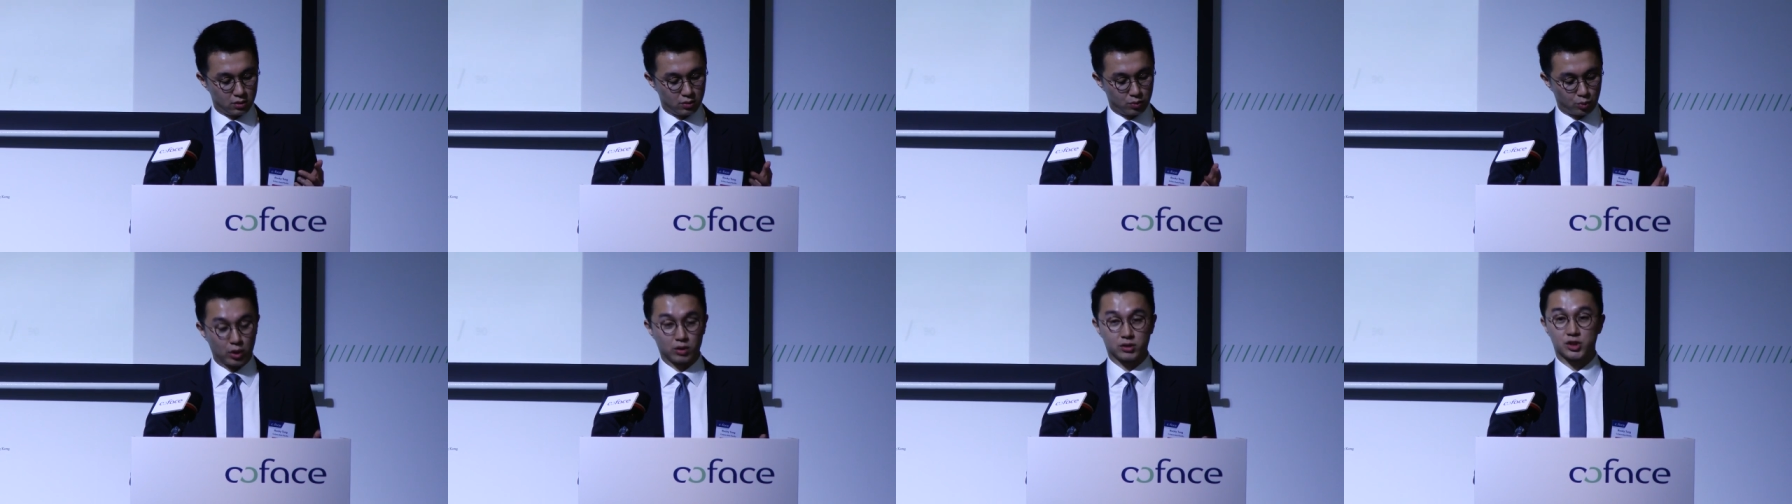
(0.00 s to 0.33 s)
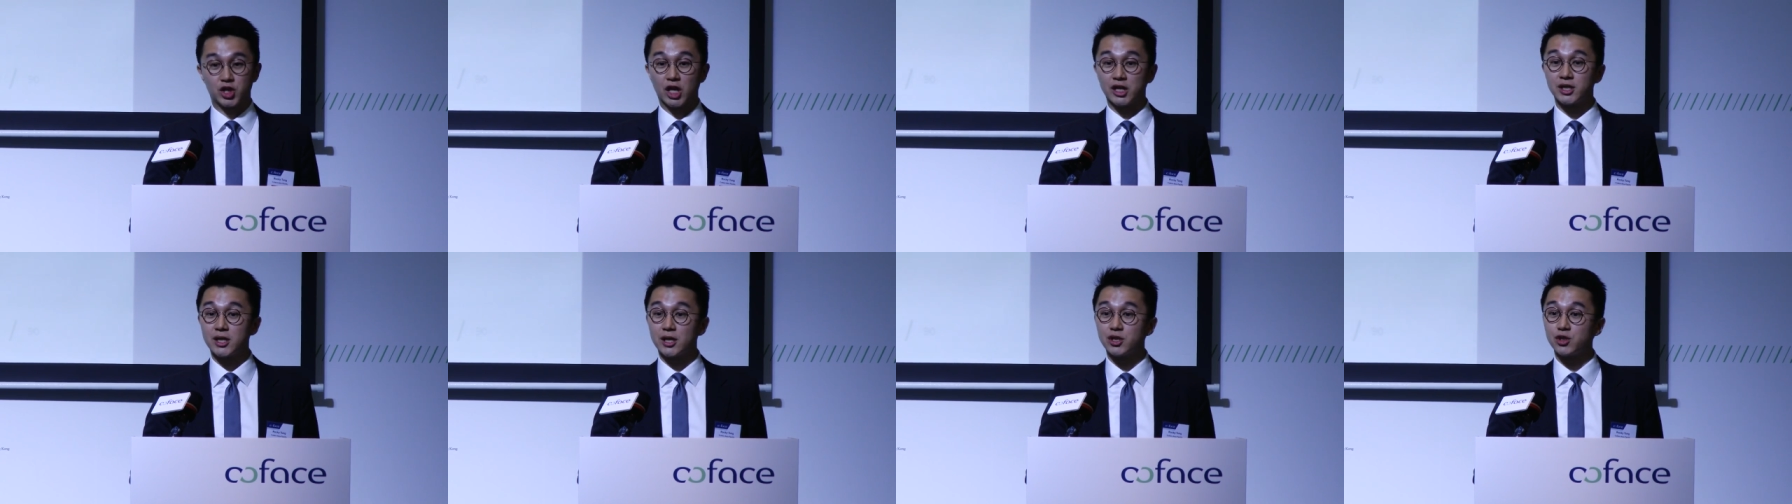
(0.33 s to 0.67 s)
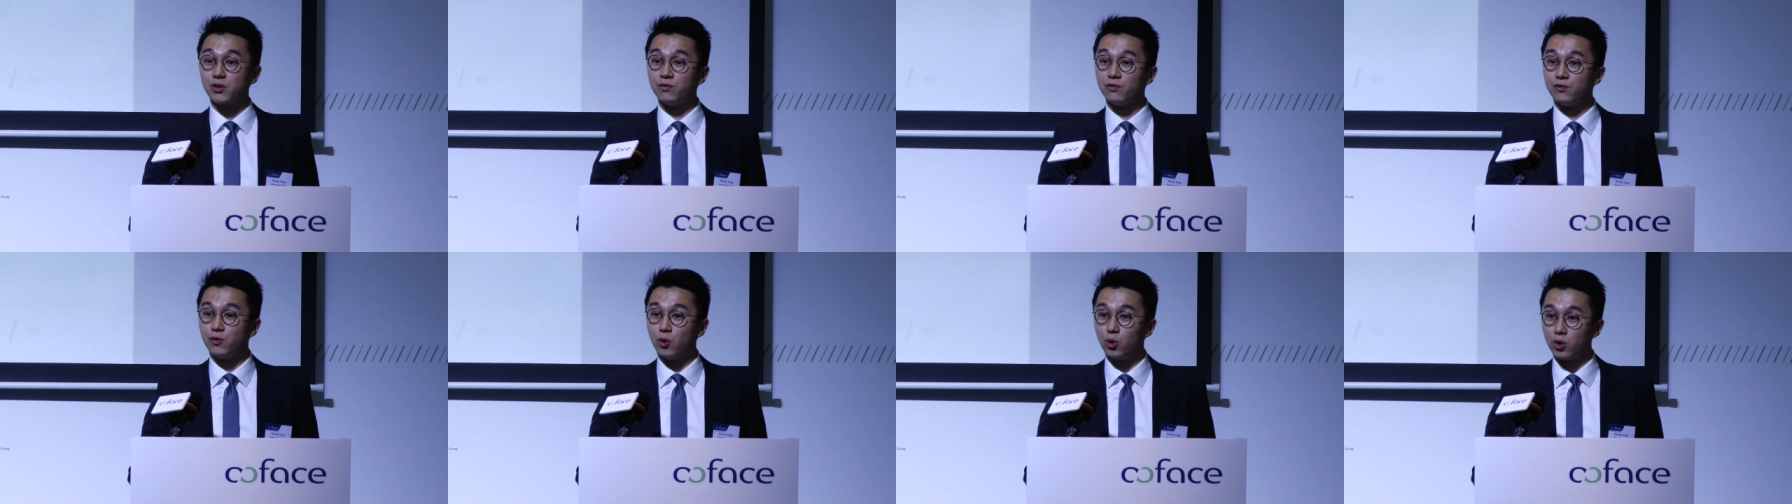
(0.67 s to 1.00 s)
well,
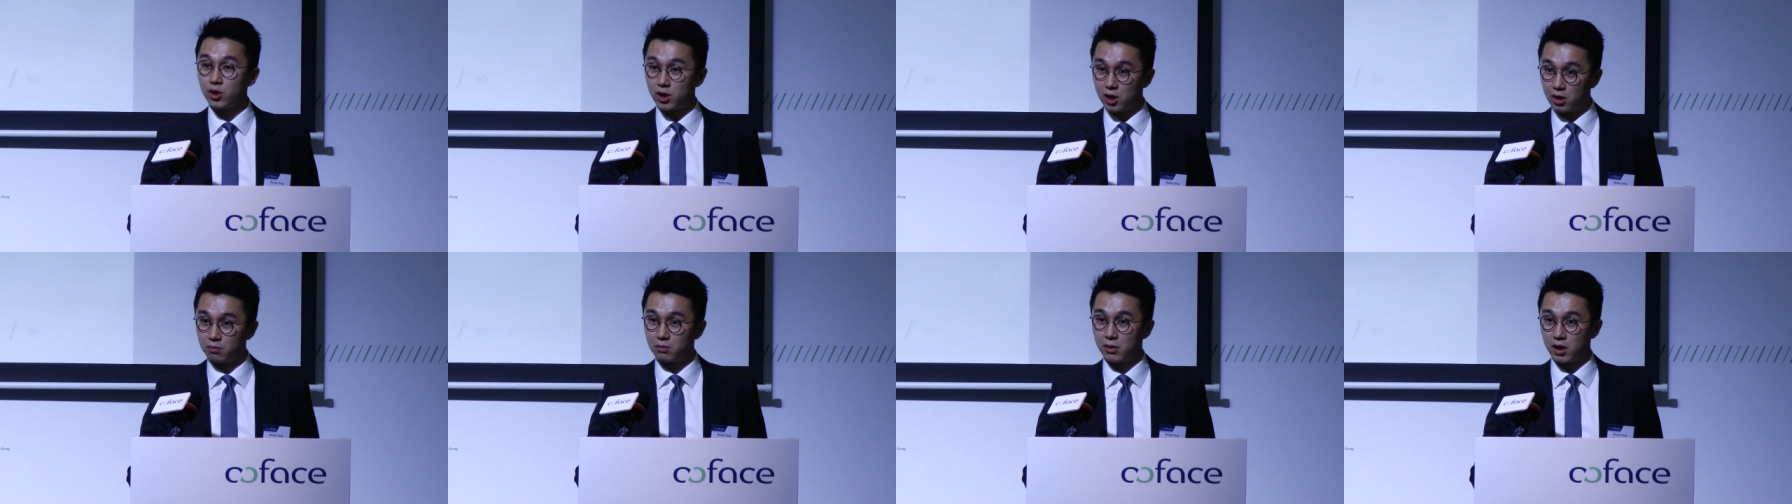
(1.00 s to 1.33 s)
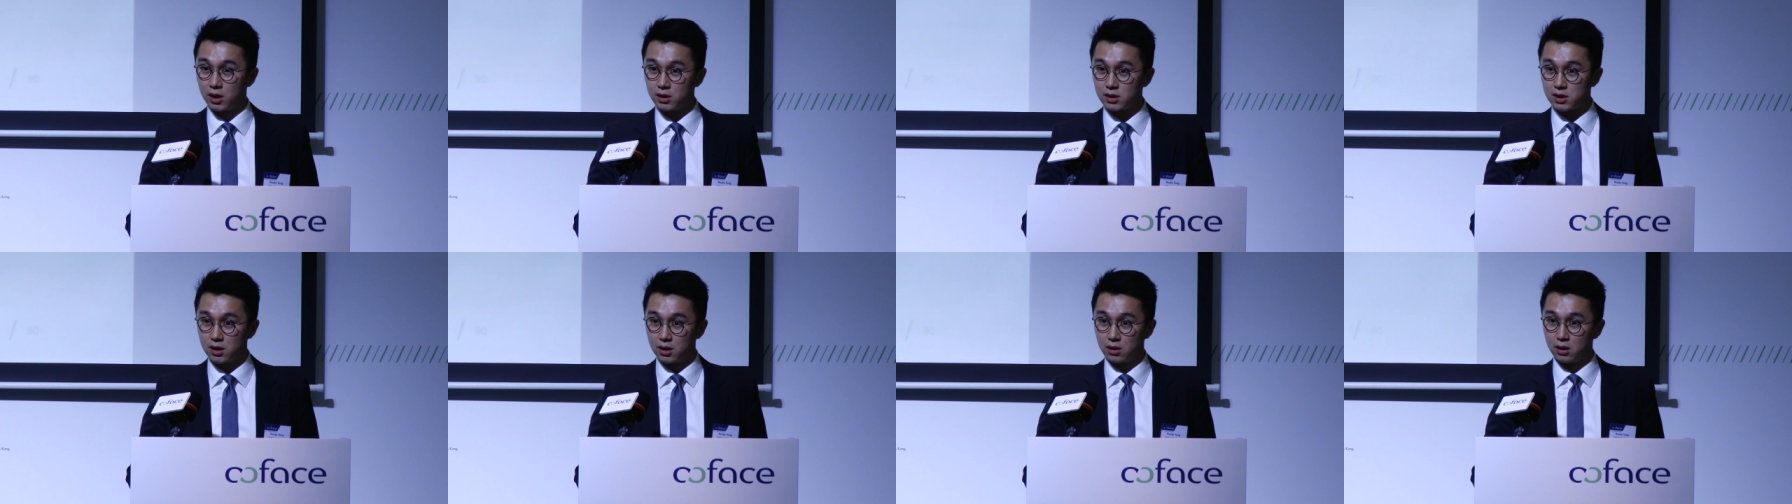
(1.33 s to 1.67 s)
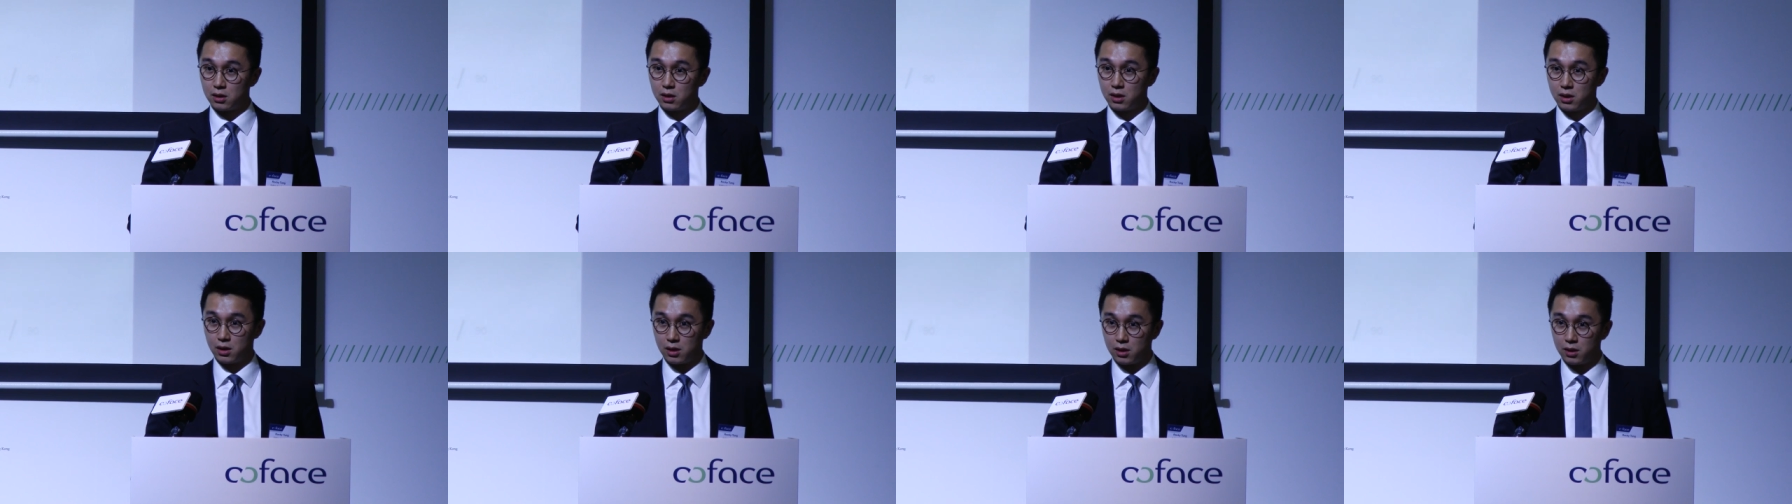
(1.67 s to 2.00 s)
transaction volume in
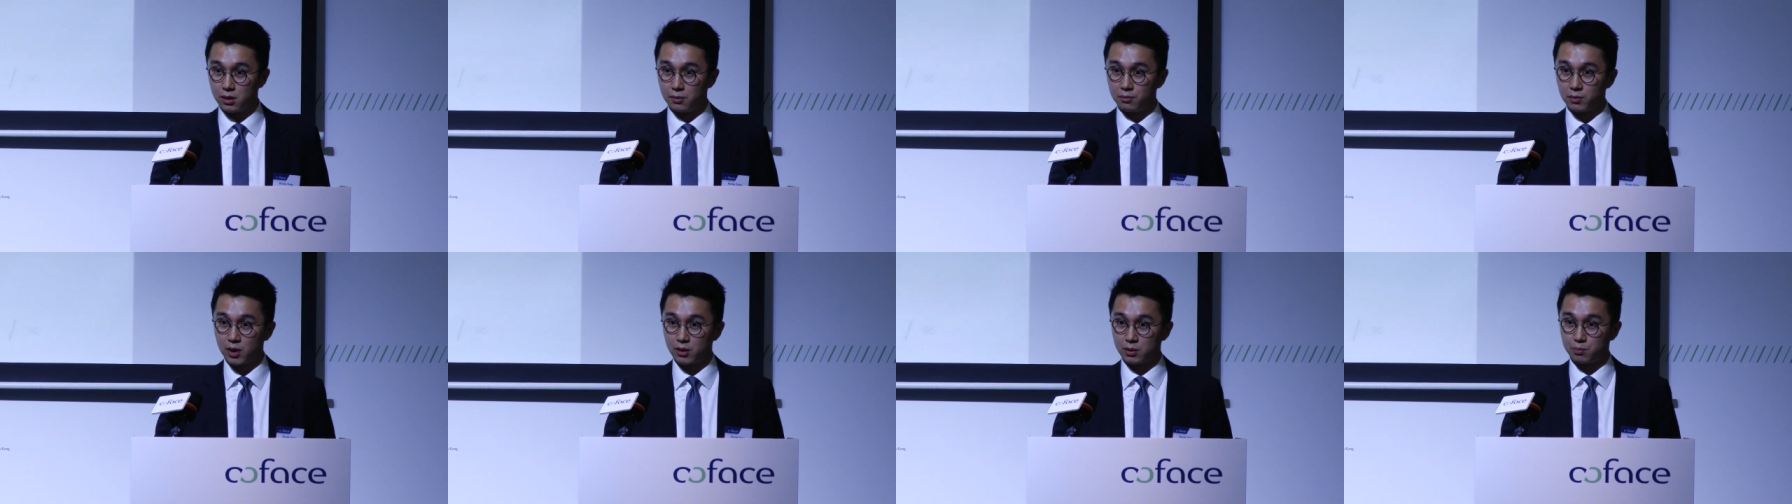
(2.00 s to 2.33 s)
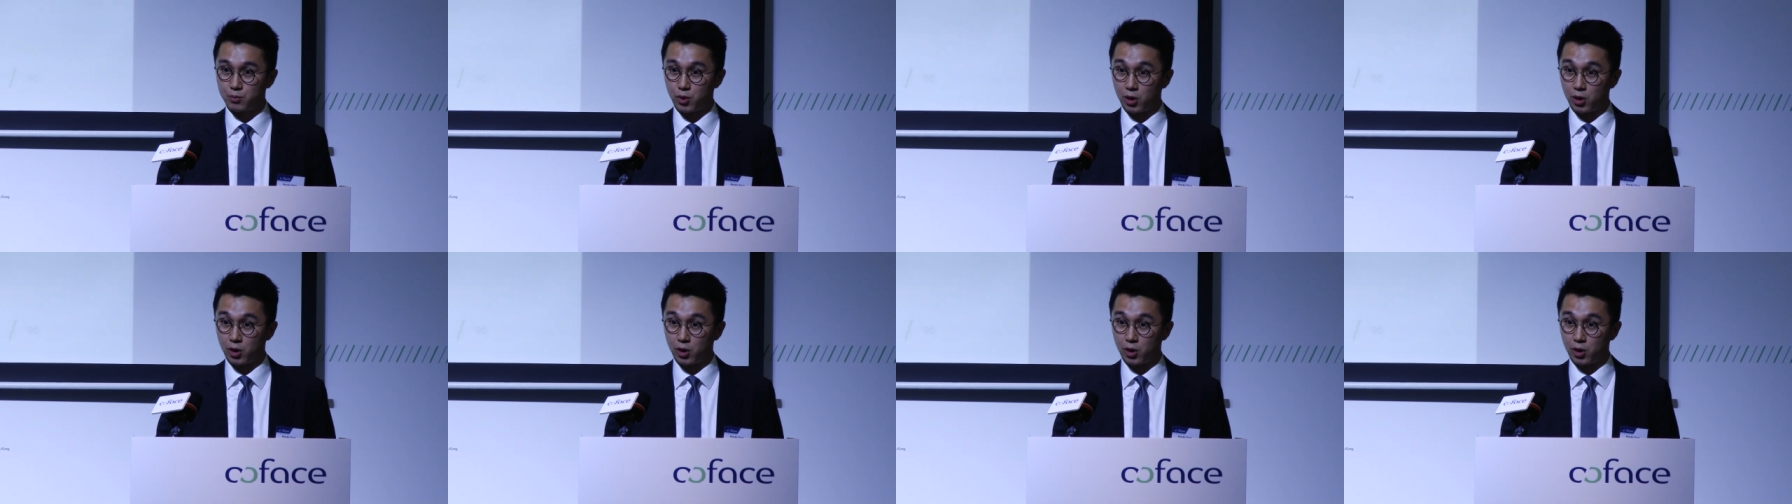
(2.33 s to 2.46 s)
the um,